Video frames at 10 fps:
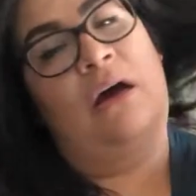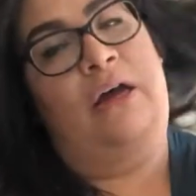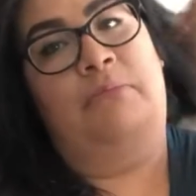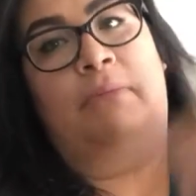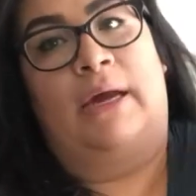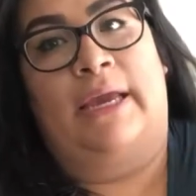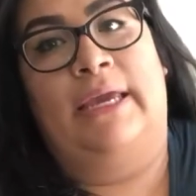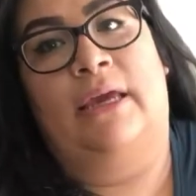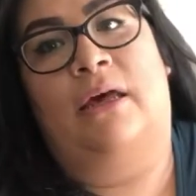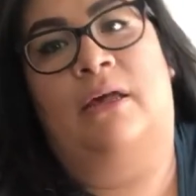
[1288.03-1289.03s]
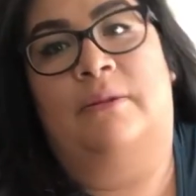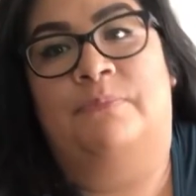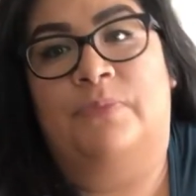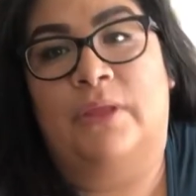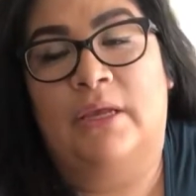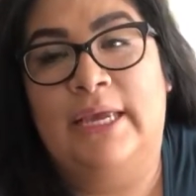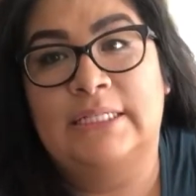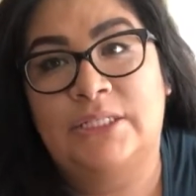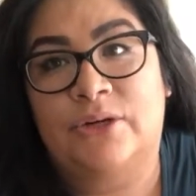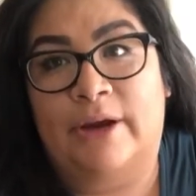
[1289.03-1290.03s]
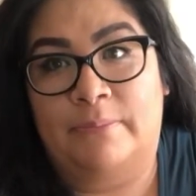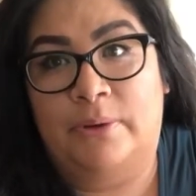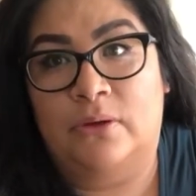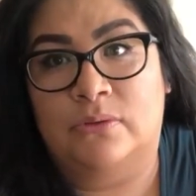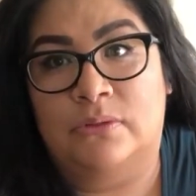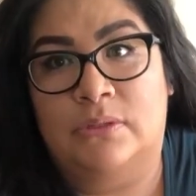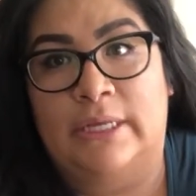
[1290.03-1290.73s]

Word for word: on my um, Instagram posts.